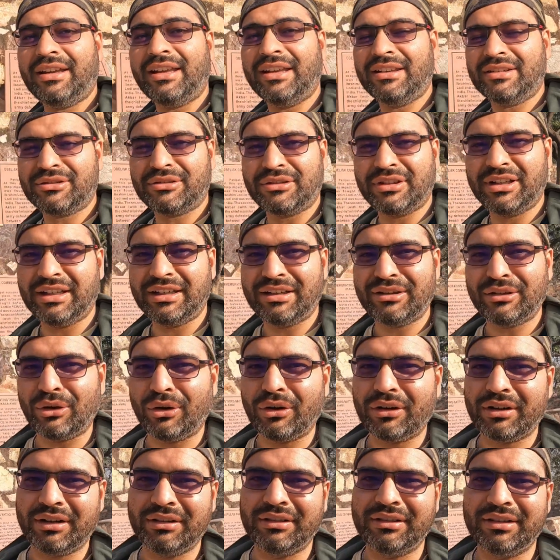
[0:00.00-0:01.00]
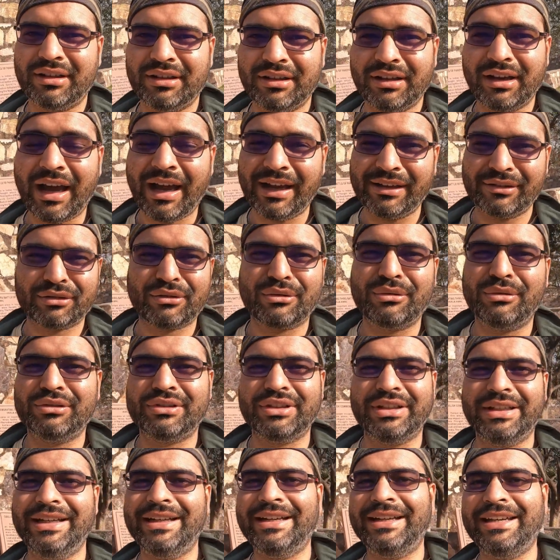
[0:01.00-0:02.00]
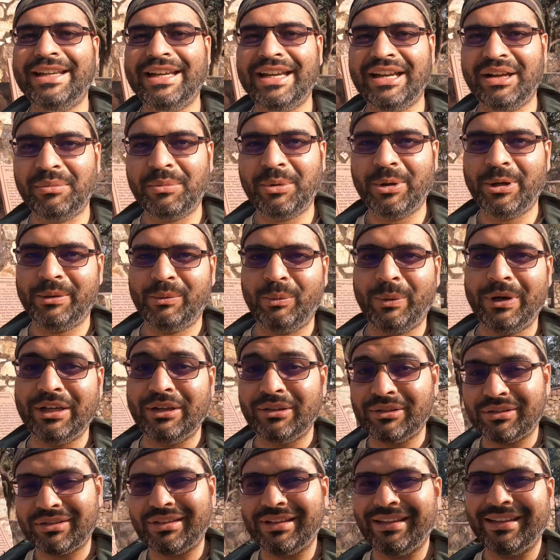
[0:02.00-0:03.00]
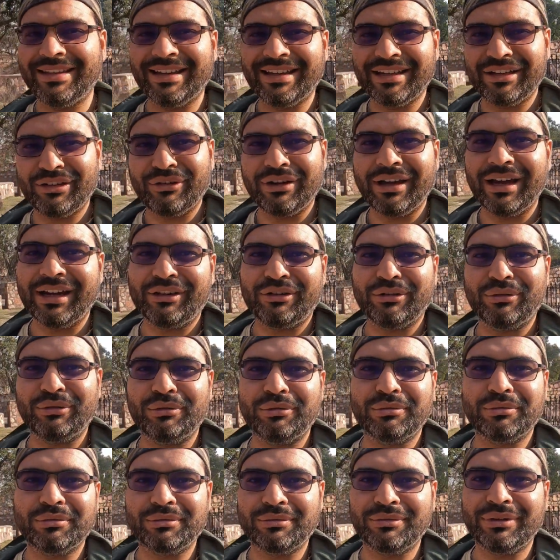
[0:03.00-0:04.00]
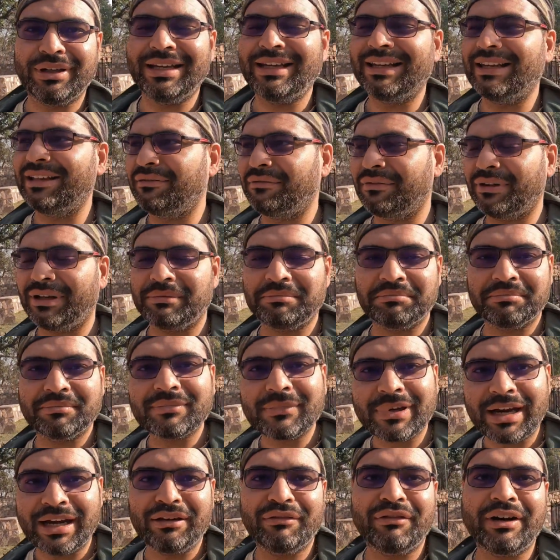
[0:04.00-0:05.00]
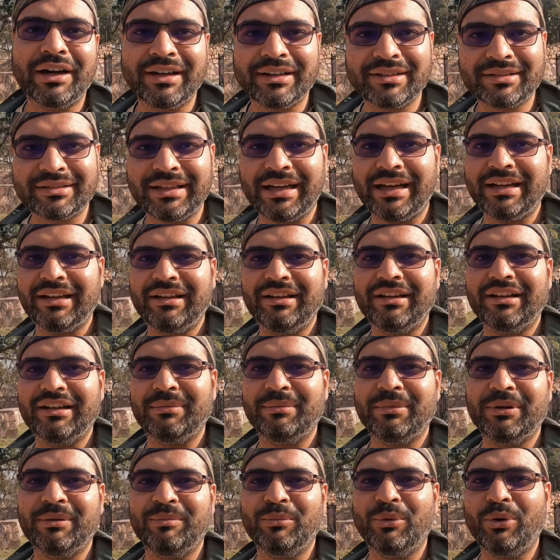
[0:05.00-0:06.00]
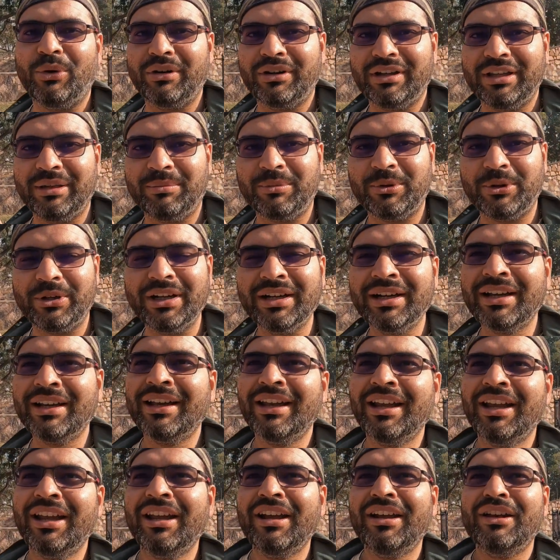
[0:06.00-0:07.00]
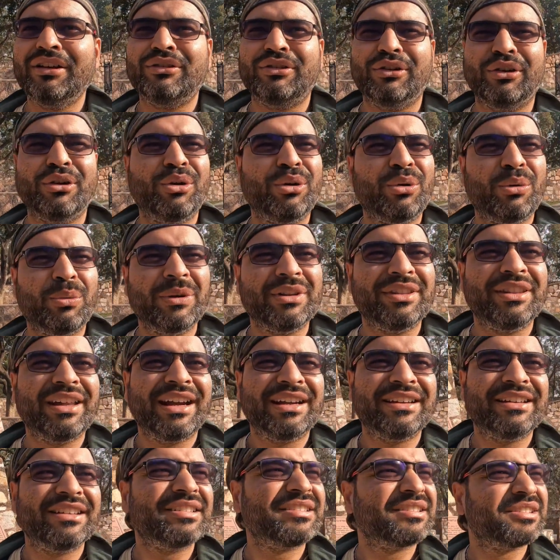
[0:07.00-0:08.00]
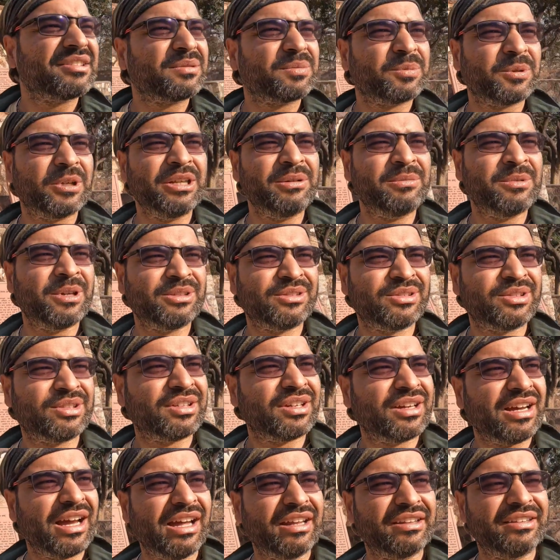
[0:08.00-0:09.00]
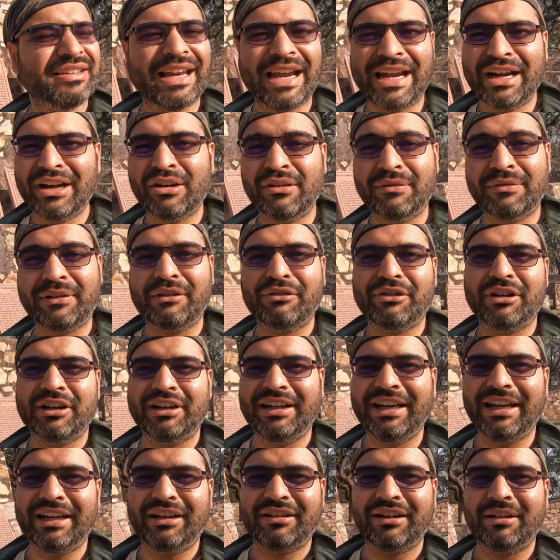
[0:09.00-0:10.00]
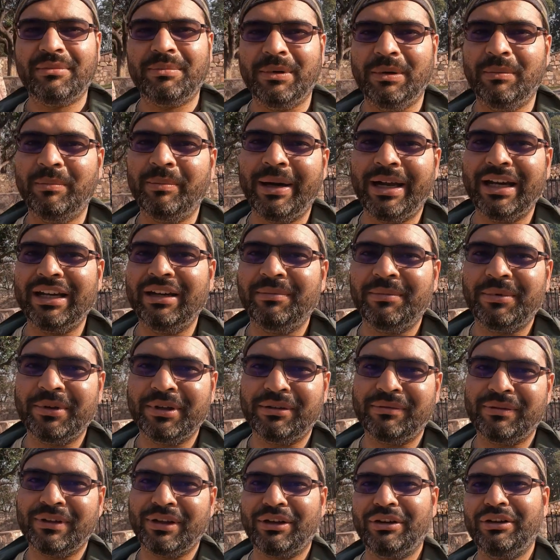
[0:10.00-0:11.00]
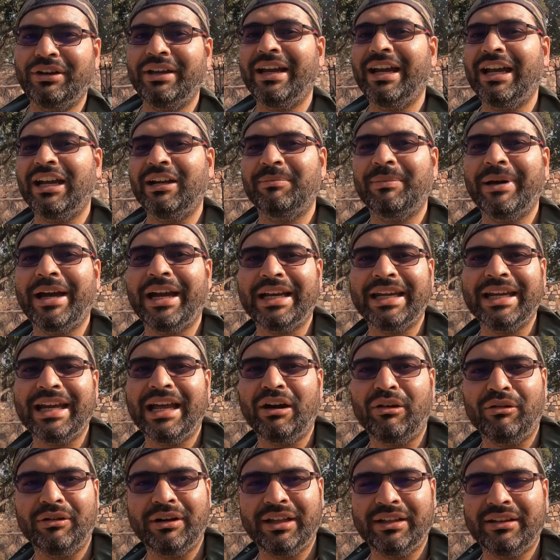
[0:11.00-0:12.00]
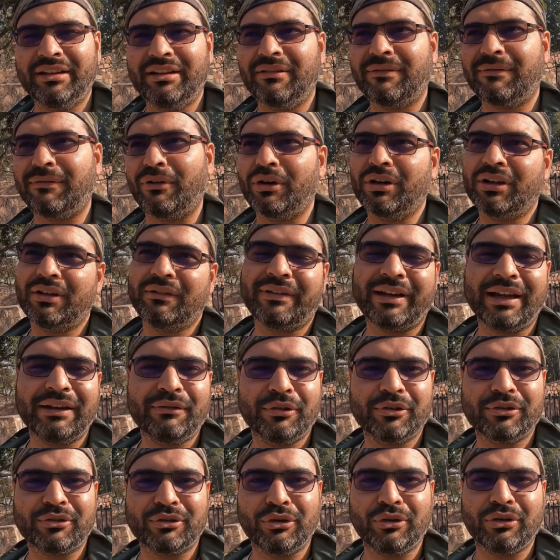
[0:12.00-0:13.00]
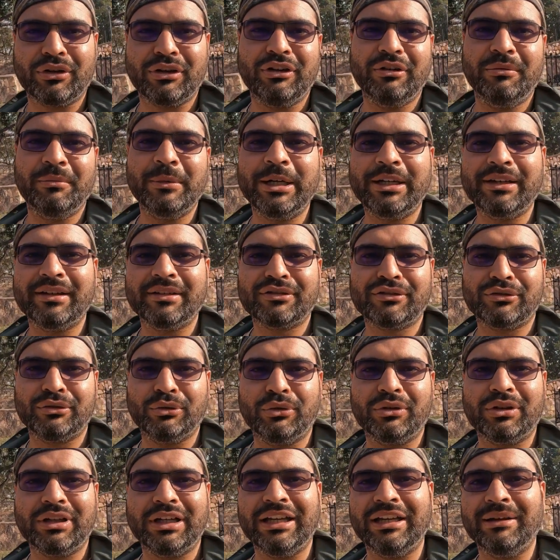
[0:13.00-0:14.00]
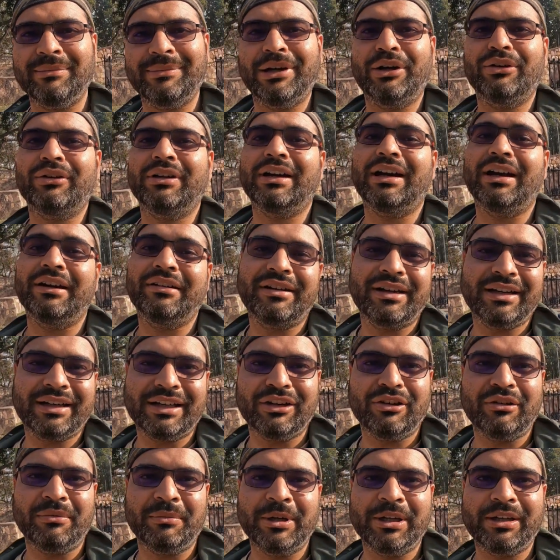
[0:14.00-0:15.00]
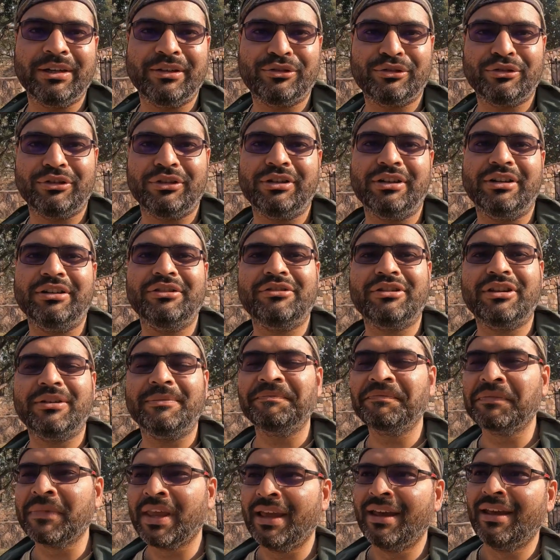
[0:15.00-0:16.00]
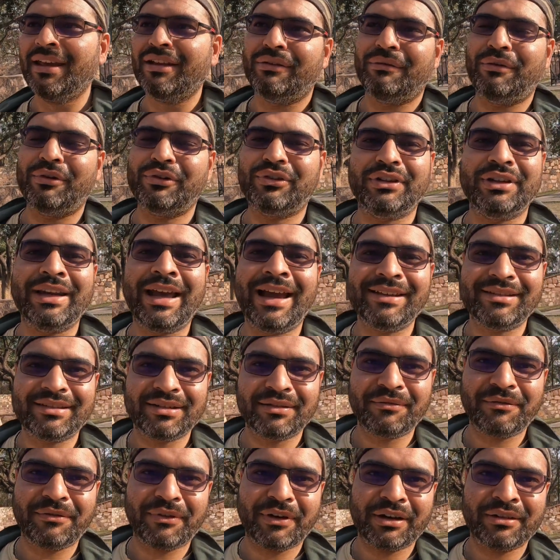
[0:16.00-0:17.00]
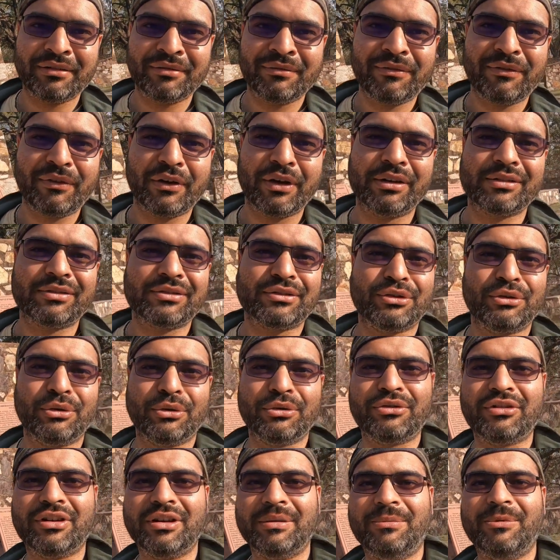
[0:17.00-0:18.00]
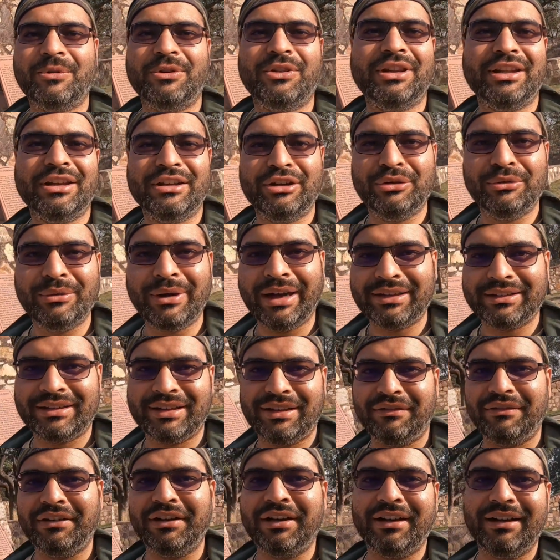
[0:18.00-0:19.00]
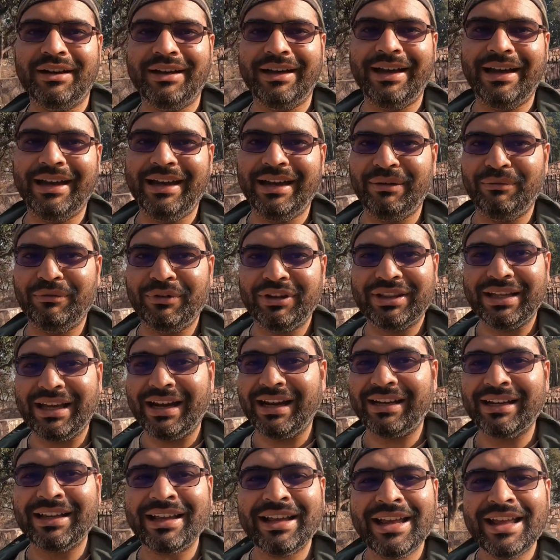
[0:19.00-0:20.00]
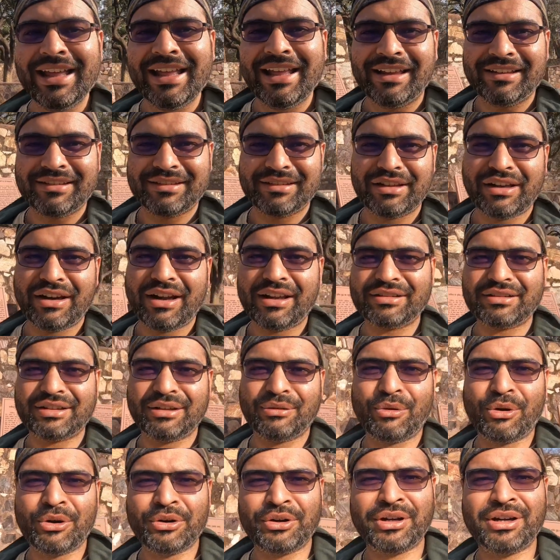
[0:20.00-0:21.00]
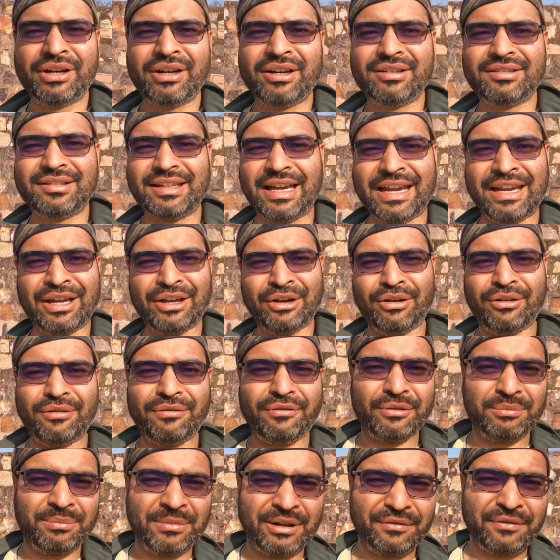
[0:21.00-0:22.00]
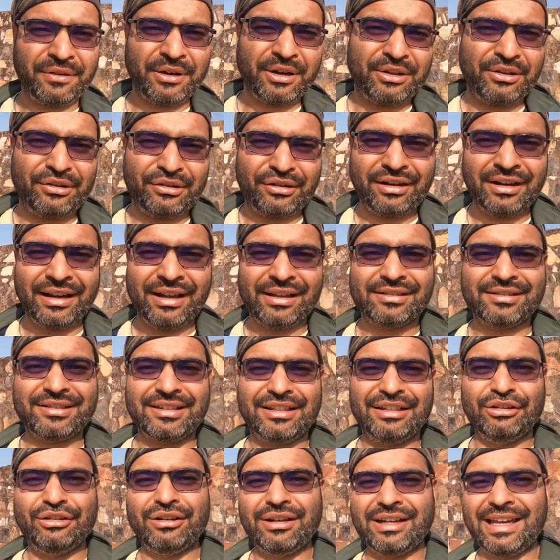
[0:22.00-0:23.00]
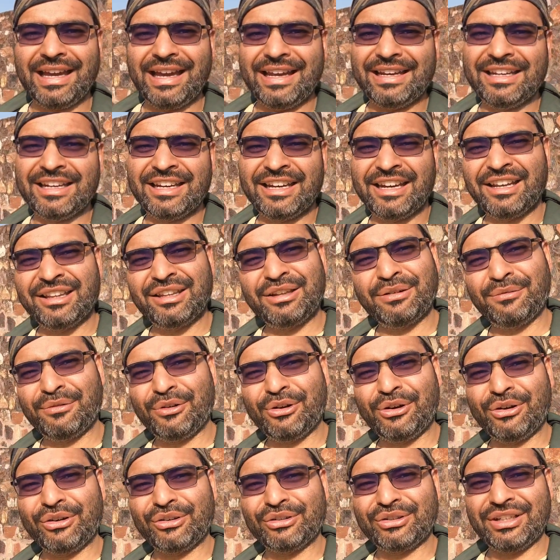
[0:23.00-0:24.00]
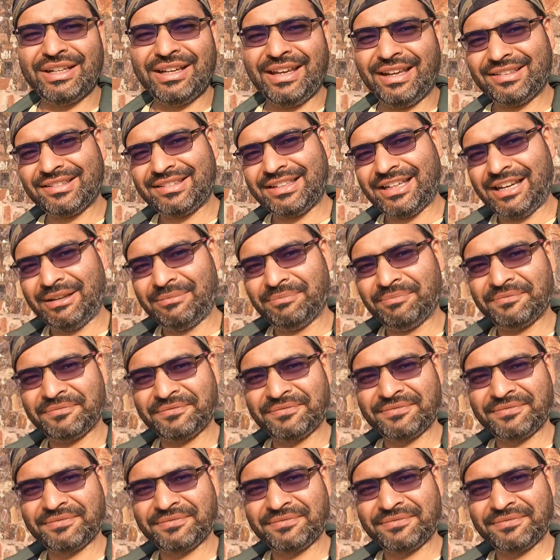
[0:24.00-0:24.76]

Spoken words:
history taught in the high schools in India, but when you see it, you get to relive and kind of understand a little bit more deeper. So with that, this is pretty much at the end of our day trip in Panipat. We're going to head back now another 45 or so kilometers, totaling about 100 kilometers return trip. It was a nice and fun first road trip with the new Activa, and with that, this is the Rustic Wanderer signing off with my father, and I'll see you again in another vlog the next time.